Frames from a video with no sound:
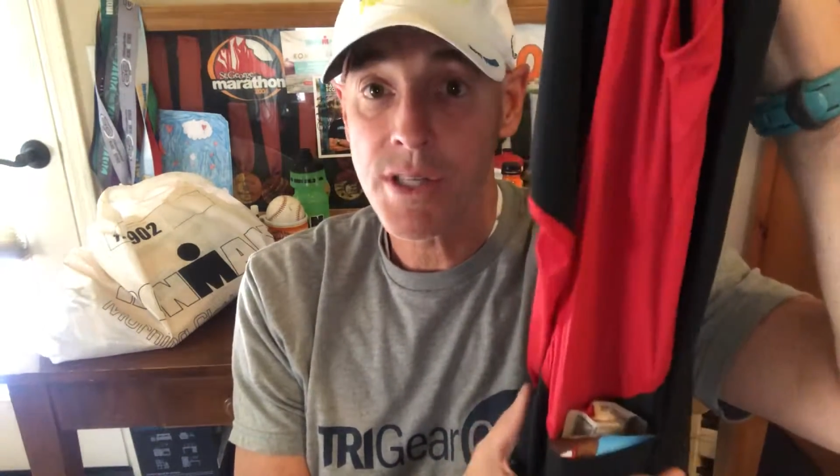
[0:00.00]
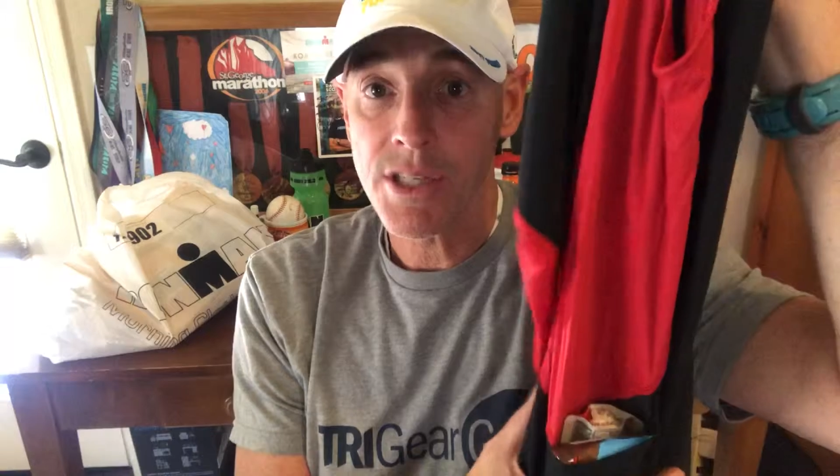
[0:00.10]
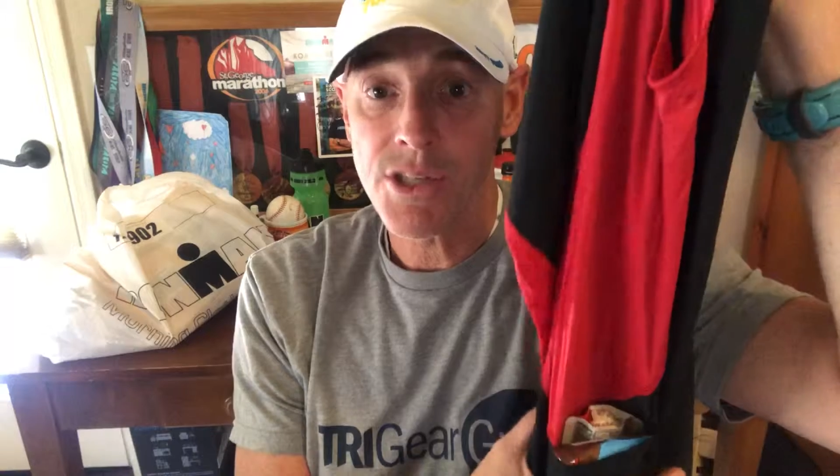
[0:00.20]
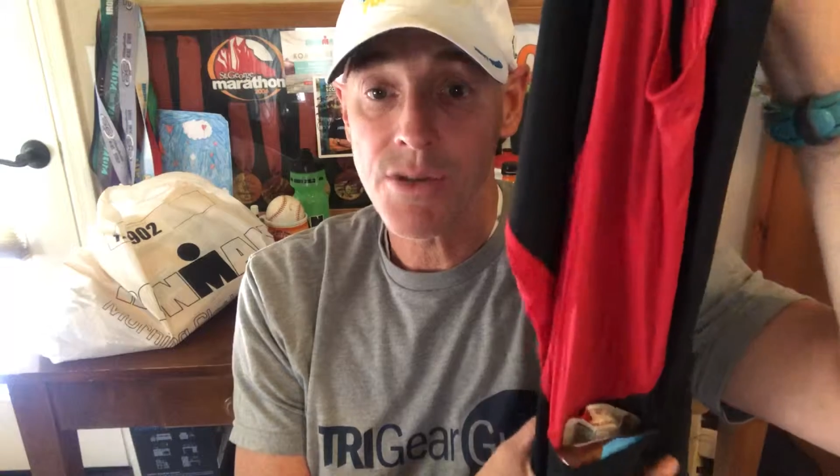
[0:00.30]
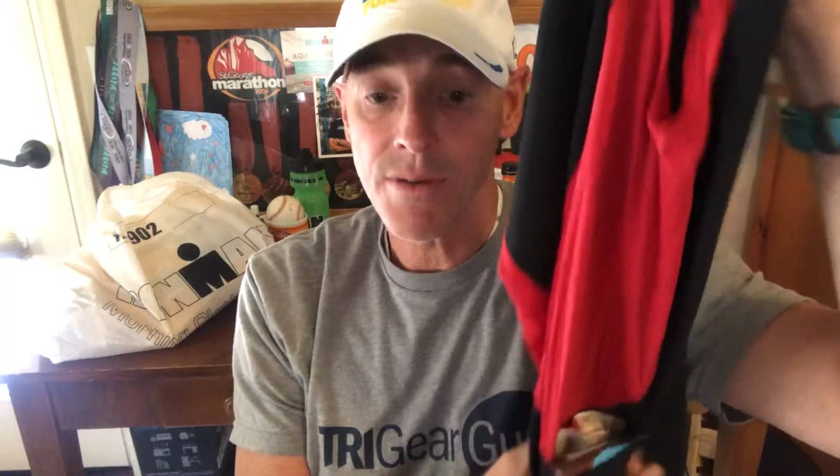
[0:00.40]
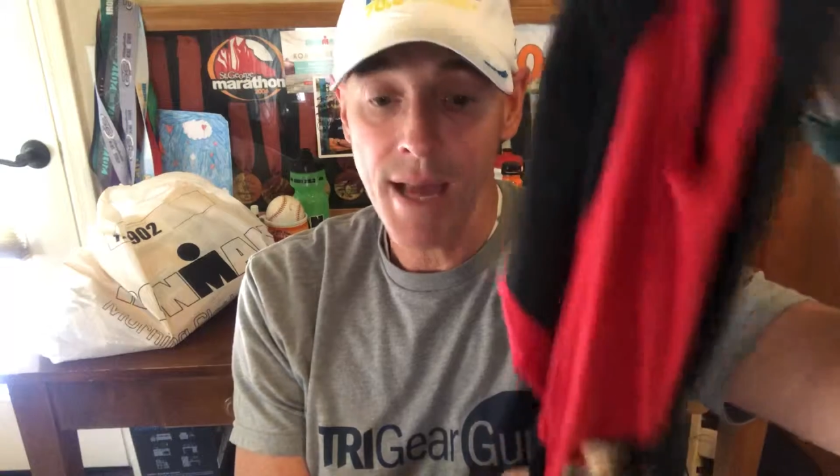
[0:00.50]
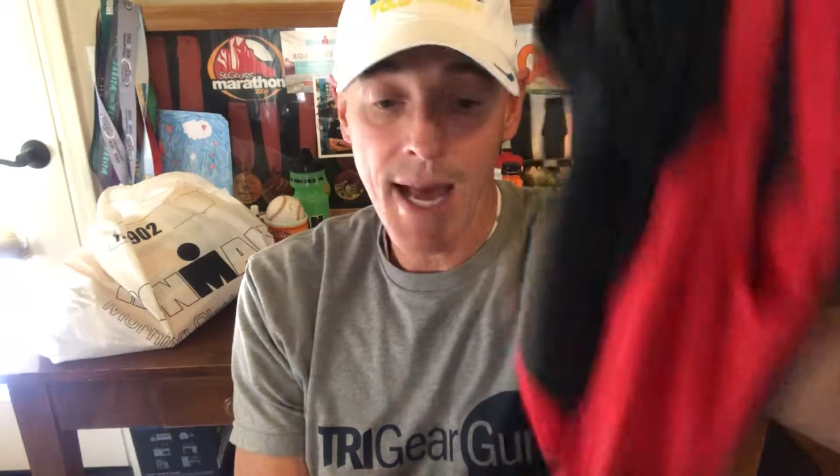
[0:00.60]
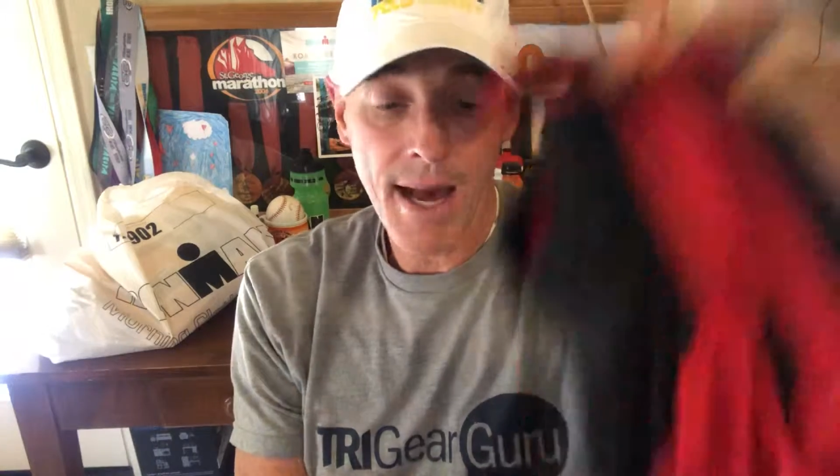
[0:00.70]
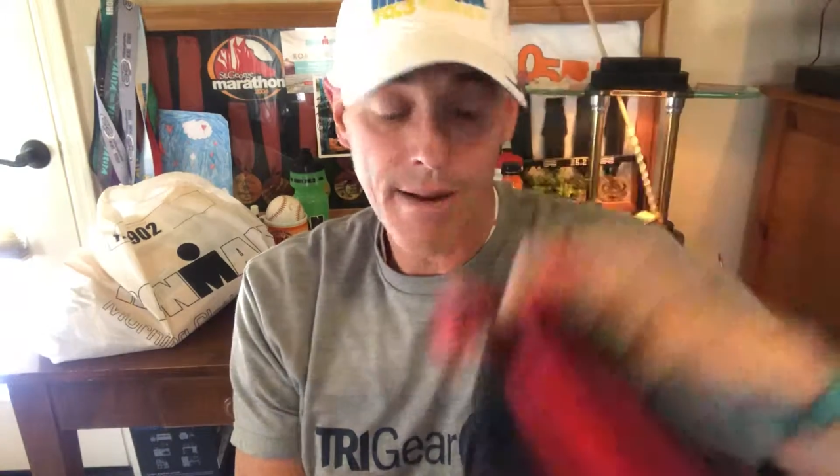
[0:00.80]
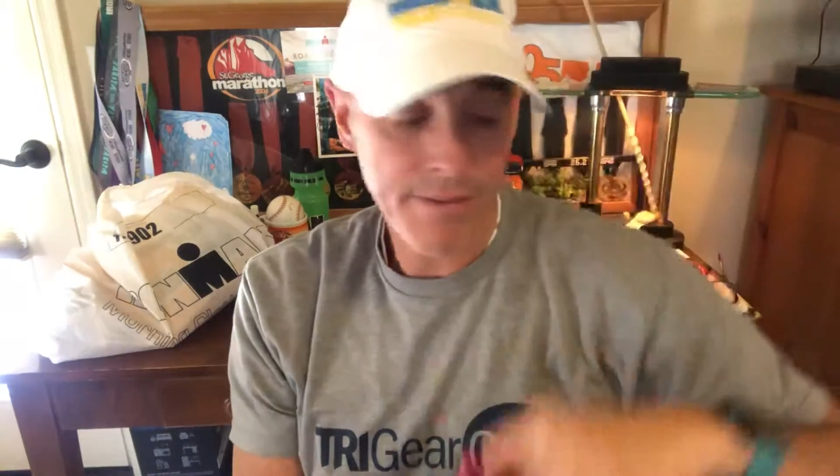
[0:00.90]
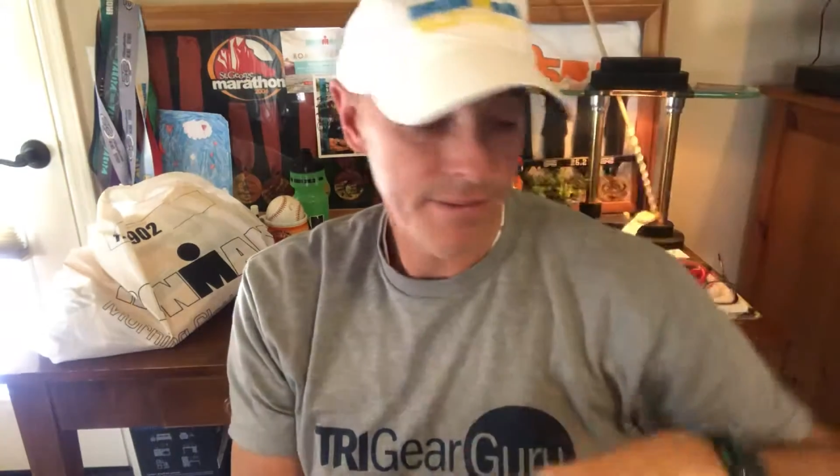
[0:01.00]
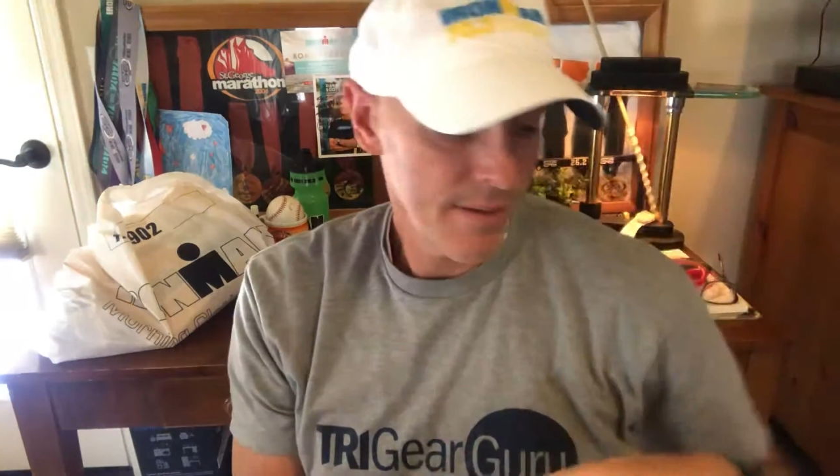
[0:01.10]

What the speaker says: that you have.